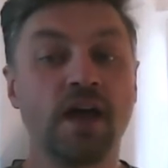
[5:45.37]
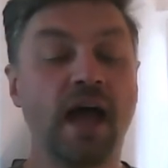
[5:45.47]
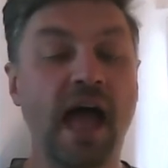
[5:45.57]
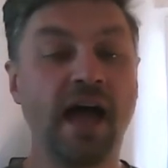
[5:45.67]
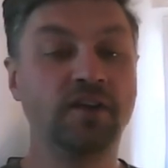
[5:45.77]

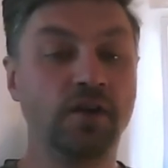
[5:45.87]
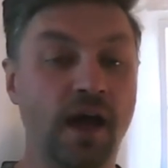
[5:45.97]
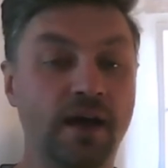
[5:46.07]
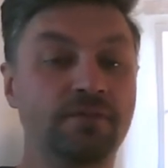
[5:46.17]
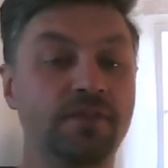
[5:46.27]
and you
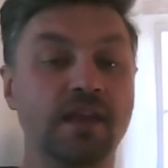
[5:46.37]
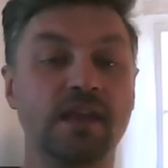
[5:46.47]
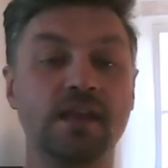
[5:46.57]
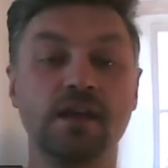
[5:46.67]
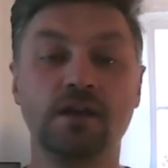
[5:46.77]
have
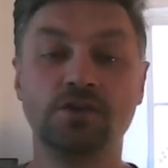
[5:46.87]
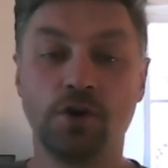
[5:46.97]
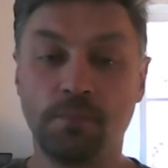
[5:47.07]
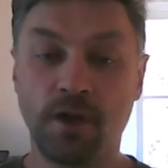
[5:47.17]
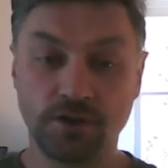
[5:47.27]
the John
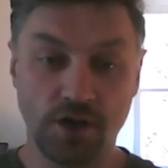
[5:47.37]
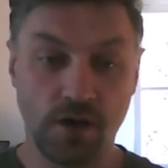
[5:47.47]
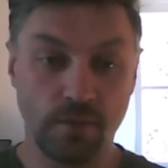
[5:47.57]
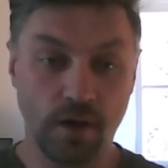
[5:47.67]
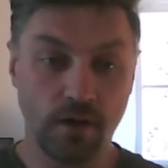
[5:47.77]
Blanche artwork.